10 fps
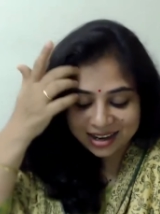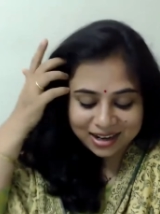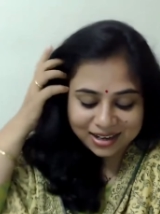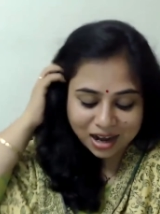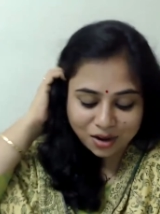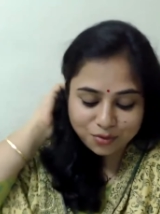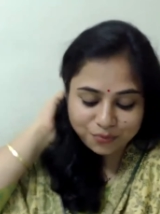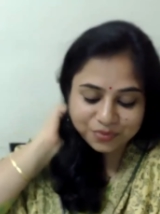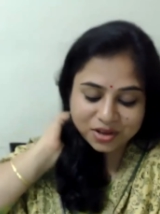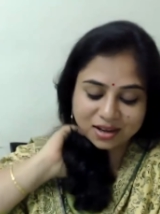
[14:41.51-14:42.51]
Now,
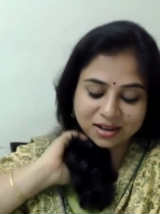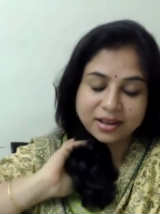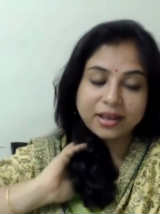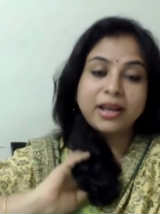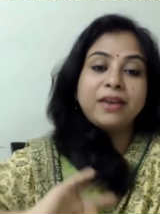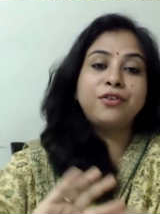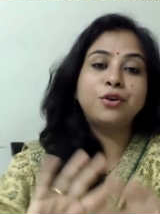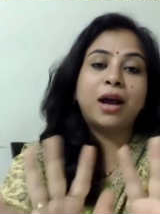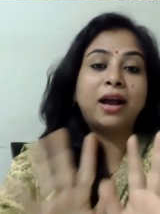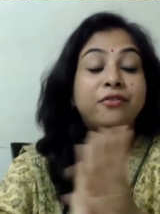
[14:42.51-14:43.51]
if
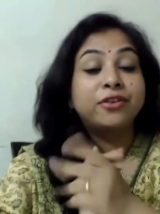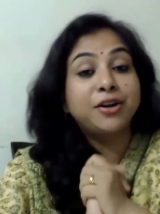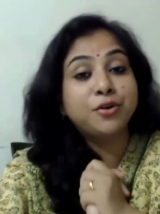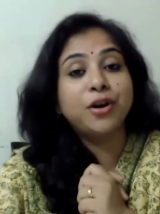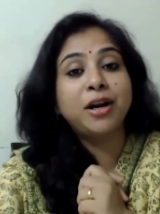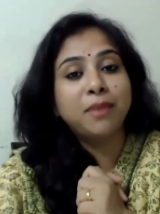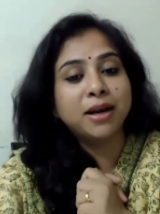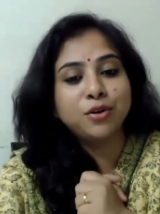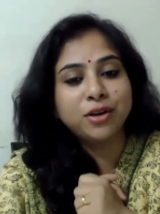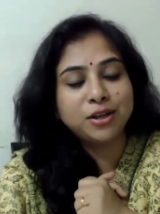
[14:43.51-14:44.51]
you have retrograde
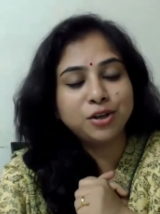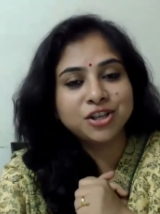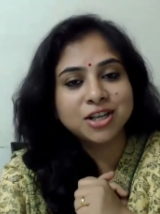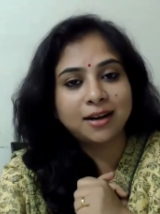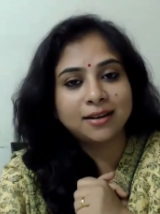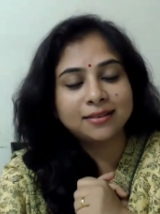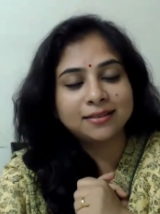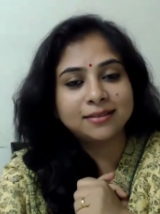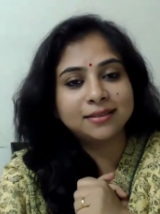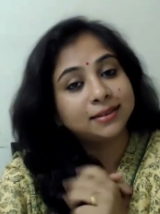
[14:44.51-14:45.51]
Mercury in your chart,
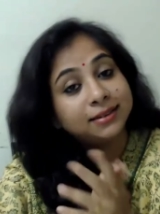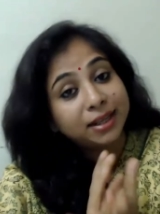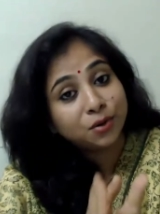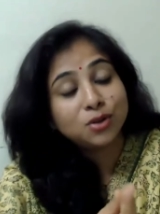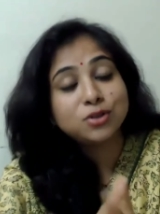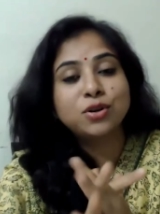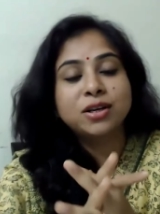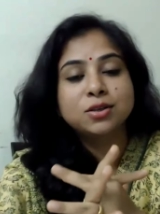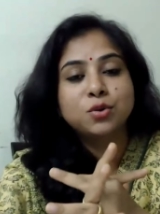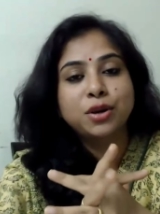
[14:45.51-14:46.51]
then also it
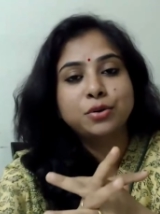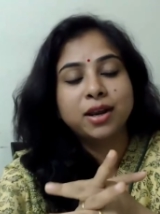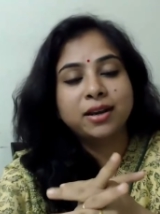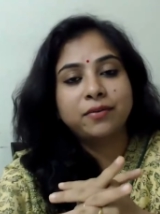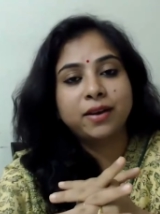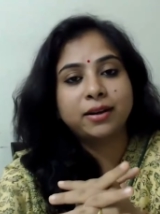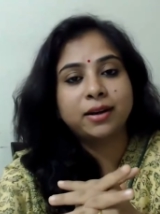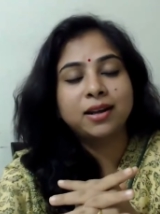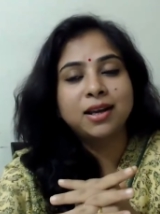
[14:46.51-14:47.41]
is going to get affected.